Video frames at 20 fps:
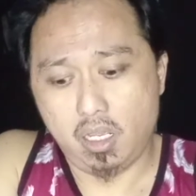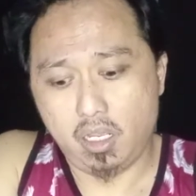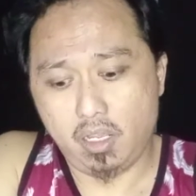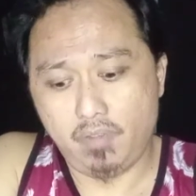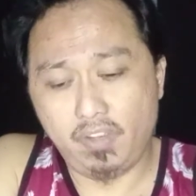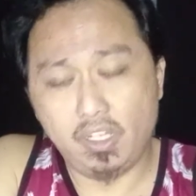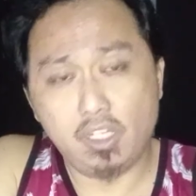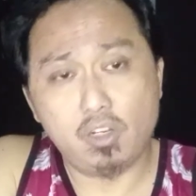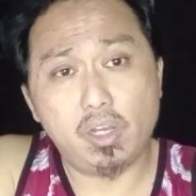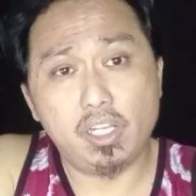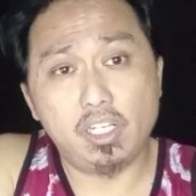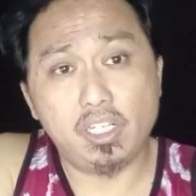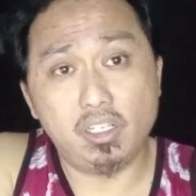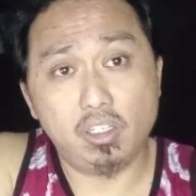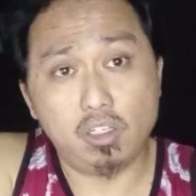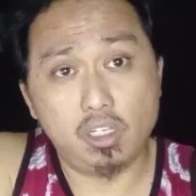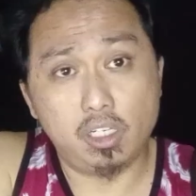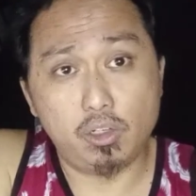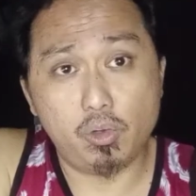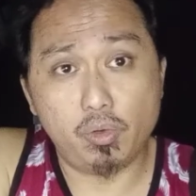even though
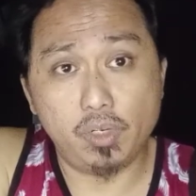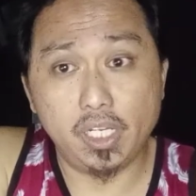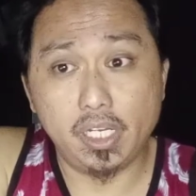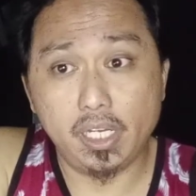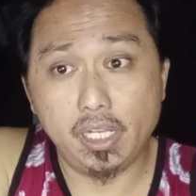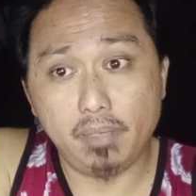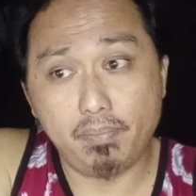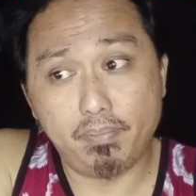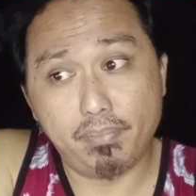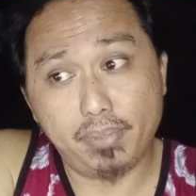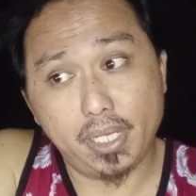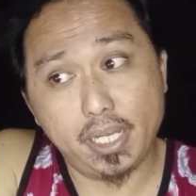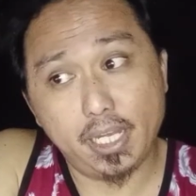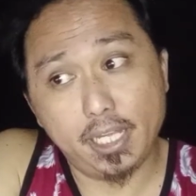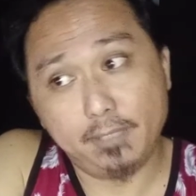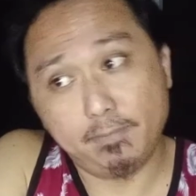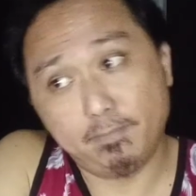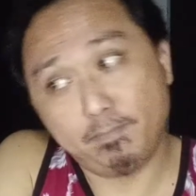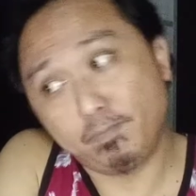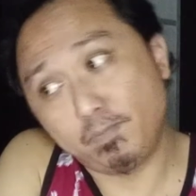I don't need it,
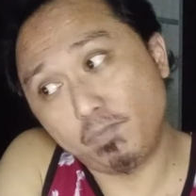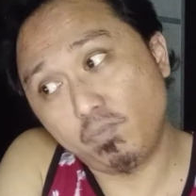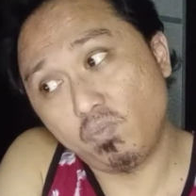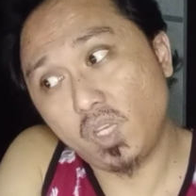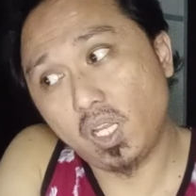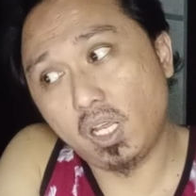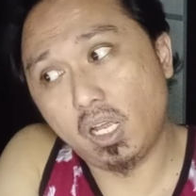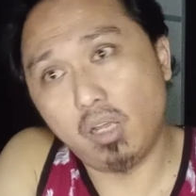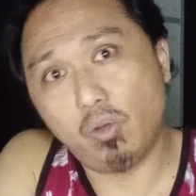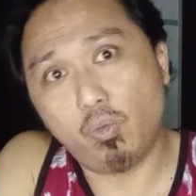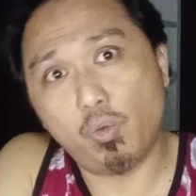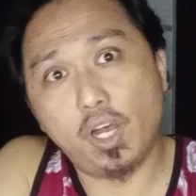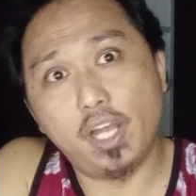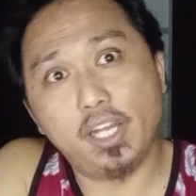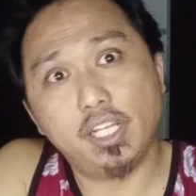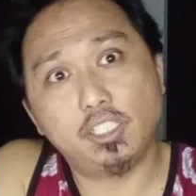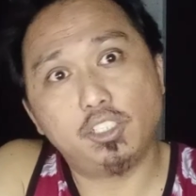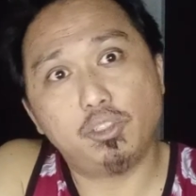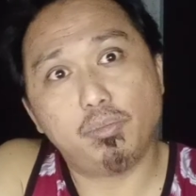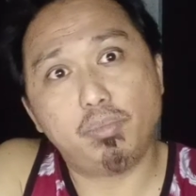but I
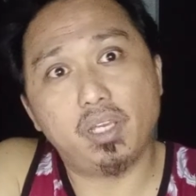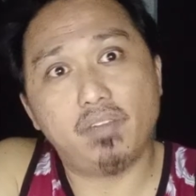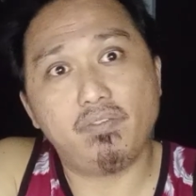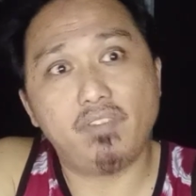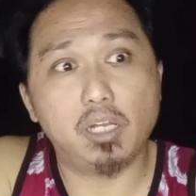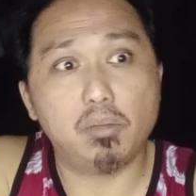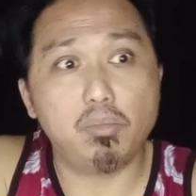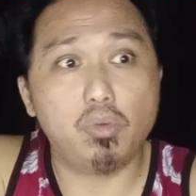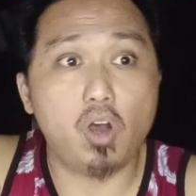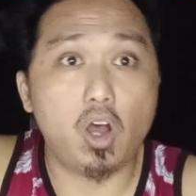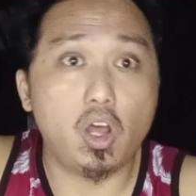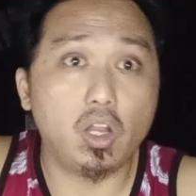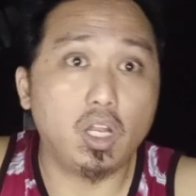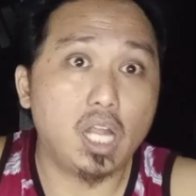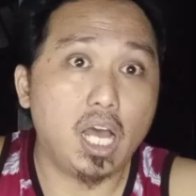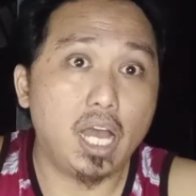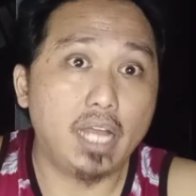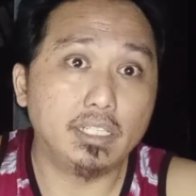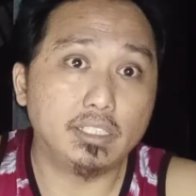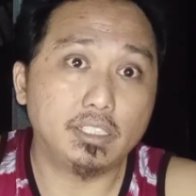want it to be available
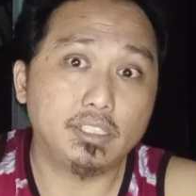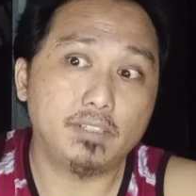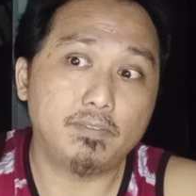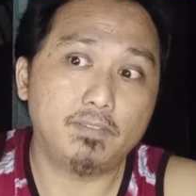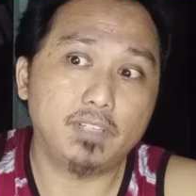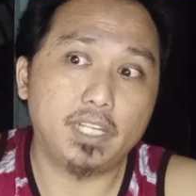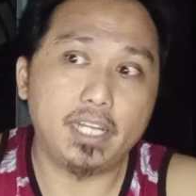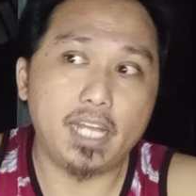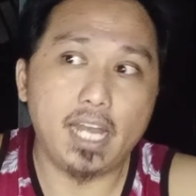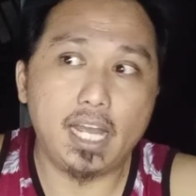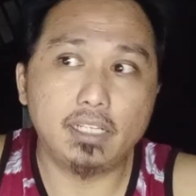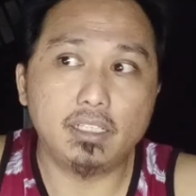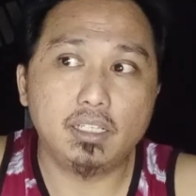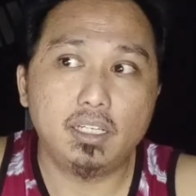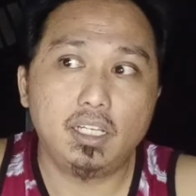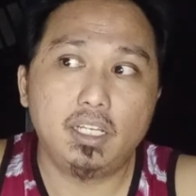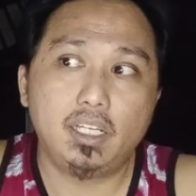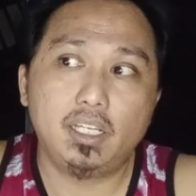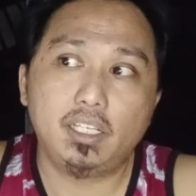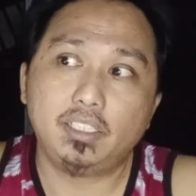online, stuff like that,
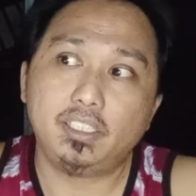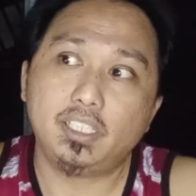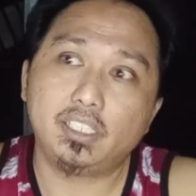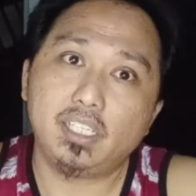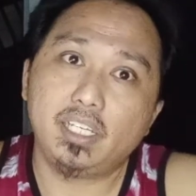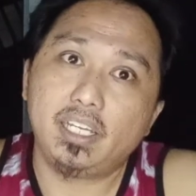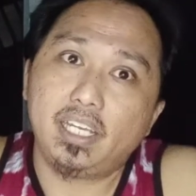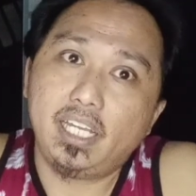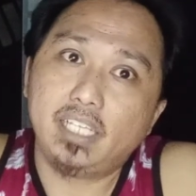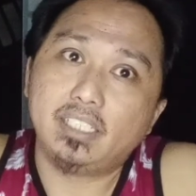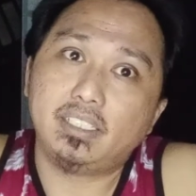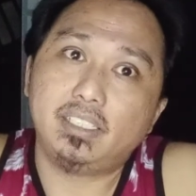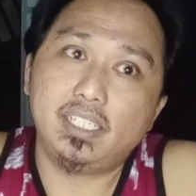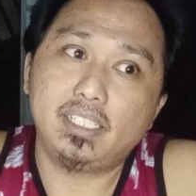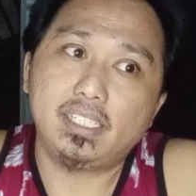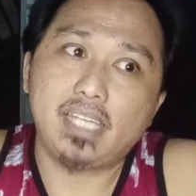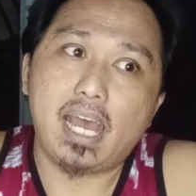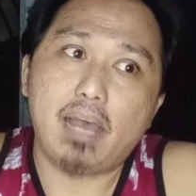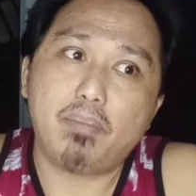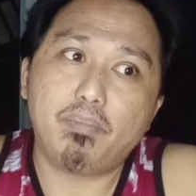just in case
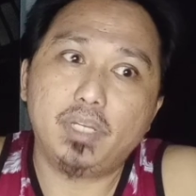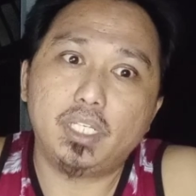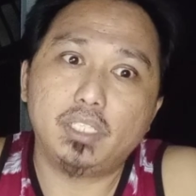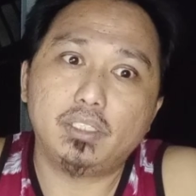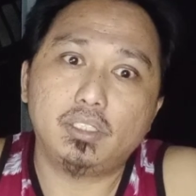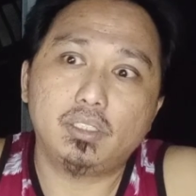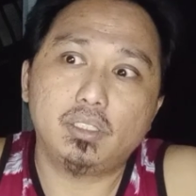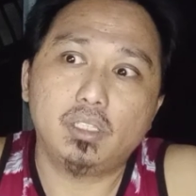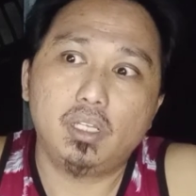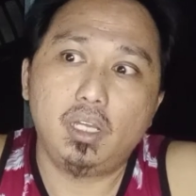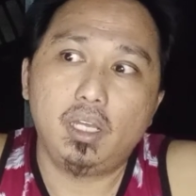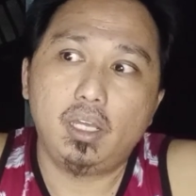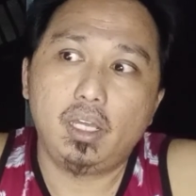this happens.